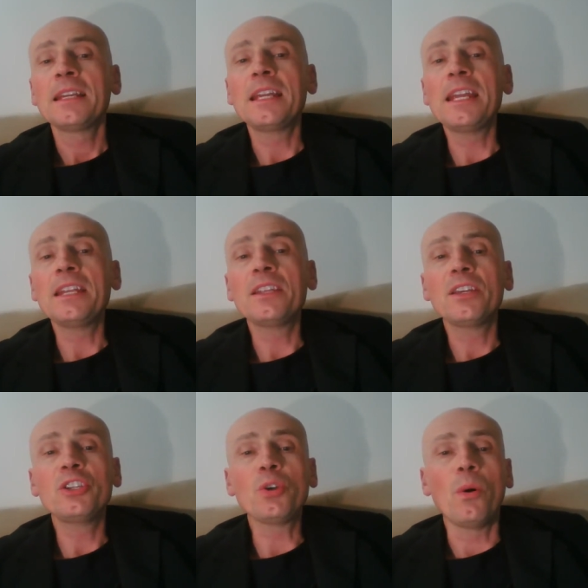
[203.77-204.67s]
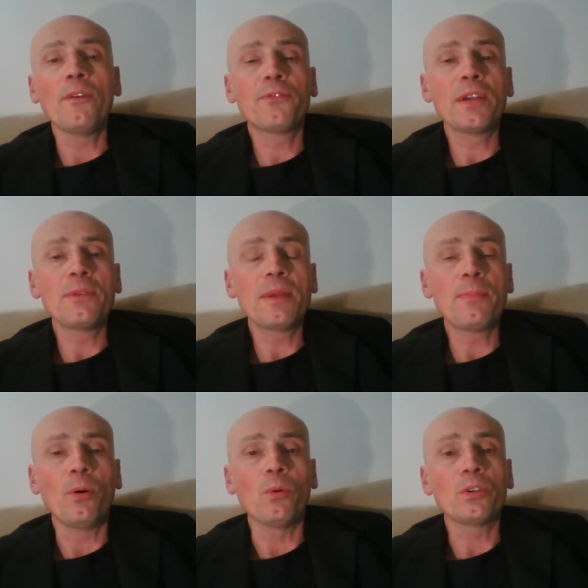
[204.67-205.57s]
In your free
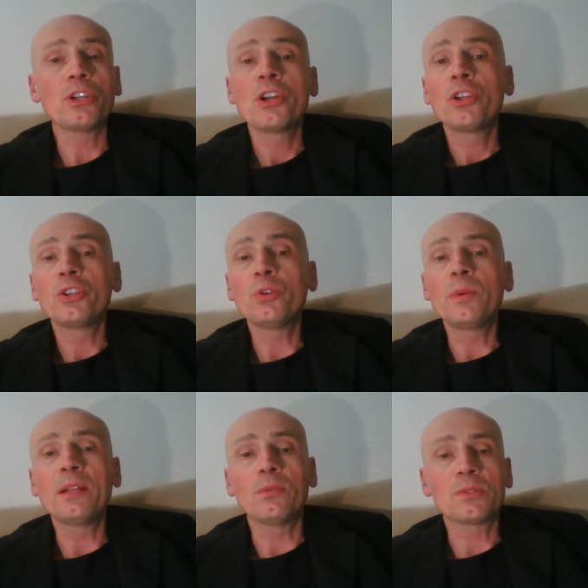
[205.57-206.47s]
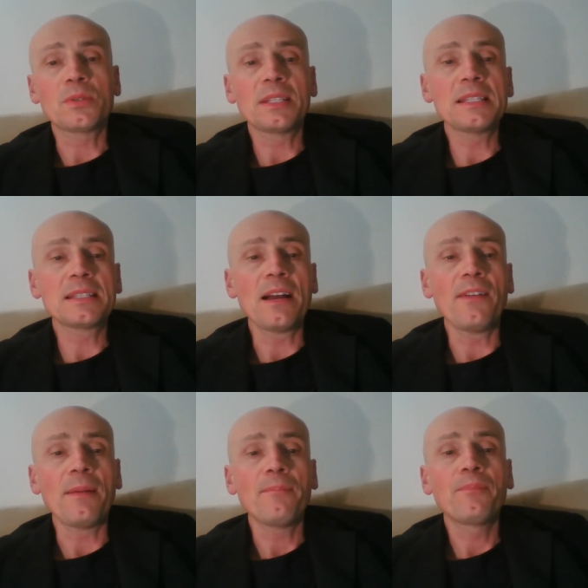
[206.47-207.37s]
report, you will also
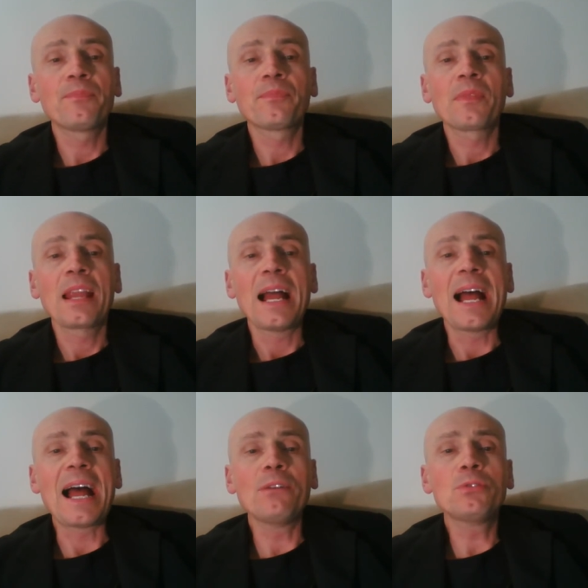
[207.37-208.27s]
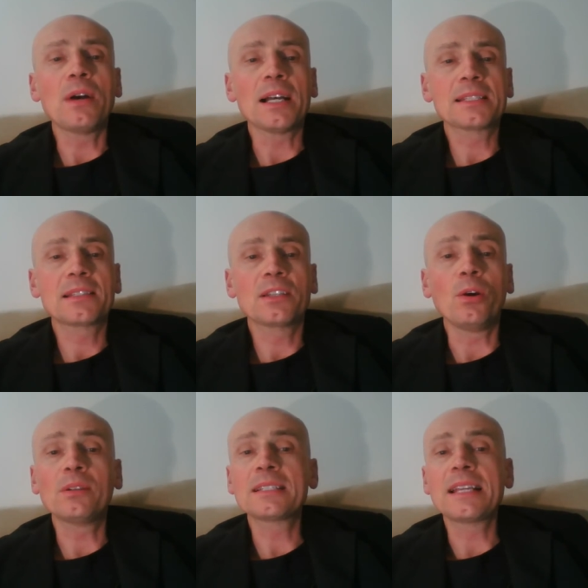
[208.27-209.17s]
discover how to ask the
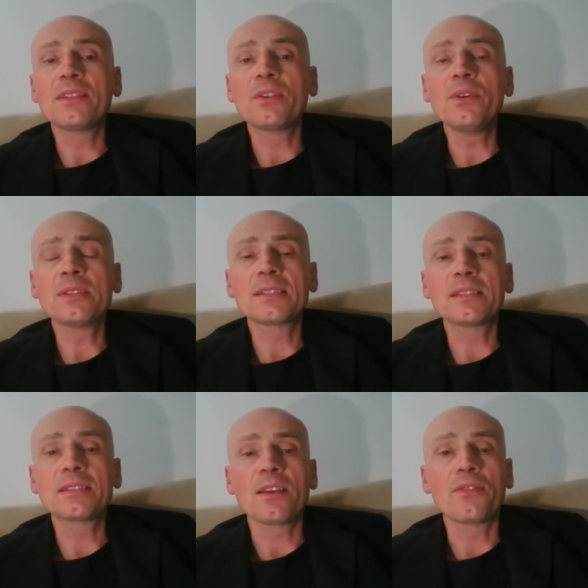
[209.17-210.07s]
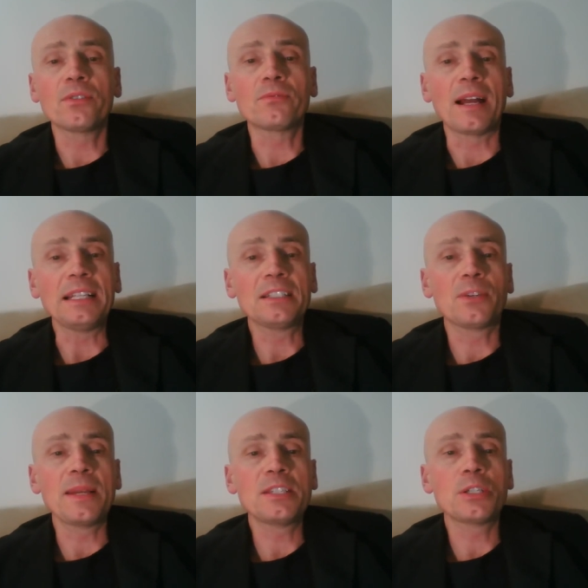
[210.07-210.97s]
doctors and the nurses the right
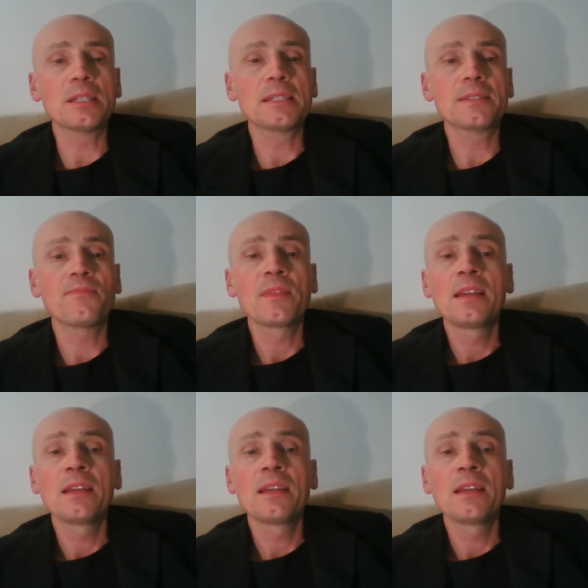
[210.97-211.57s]
questions.